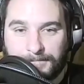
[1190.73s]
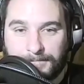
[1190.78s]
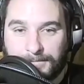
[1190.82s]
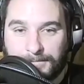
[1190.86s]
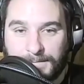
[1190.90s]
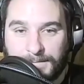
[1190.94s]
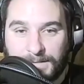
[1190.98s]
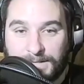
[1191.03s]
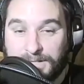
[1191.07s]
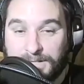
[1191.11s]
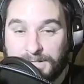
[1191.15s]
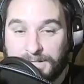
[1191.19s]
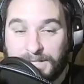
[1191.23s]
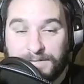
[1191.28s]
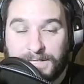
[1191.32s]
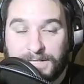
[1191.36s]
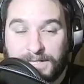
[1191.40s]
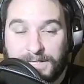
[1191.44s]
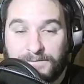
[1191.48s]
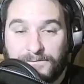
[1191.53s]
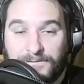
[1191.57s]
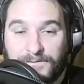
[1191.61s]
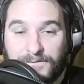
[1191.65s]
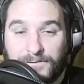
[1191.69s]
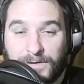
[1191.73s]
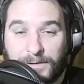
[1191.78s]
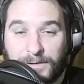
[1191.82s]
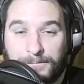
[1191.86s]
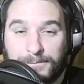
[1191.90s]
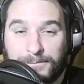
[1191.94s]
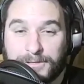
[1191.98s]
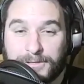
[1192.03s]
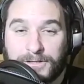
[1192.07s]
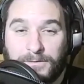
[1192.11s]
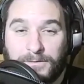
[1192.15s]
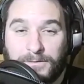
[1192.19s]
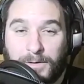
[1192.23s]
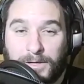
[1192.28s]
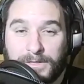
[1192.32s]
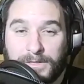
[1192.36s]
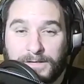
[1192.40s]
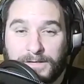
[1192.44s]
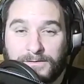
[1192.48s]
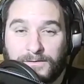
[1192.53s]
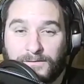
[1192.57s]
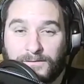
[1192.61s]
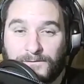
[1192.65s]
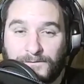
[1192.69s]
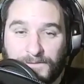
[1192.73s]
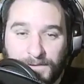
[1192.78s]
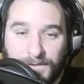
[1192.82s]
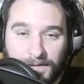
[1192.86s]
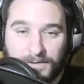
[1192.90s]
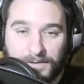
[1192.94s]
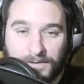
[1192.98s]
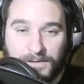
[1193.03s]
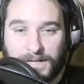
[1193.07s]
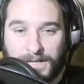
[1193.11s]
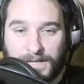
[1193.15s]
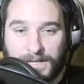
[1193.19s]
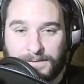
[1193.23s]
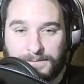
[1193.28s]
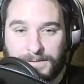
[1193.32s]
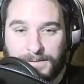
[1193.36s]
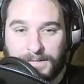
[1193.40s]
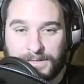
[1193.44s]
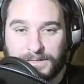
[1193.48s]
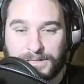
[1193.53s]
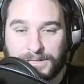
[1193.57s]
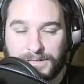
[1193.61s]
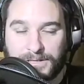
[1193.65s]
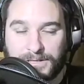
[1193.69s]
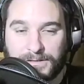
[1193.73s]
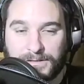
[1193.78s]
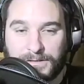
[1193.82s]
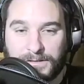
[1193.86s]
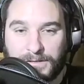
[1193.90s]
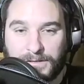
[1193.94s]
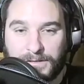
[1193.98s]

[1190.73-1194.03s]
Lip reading: The Chiefs didn't even really push the ball down the field all that much.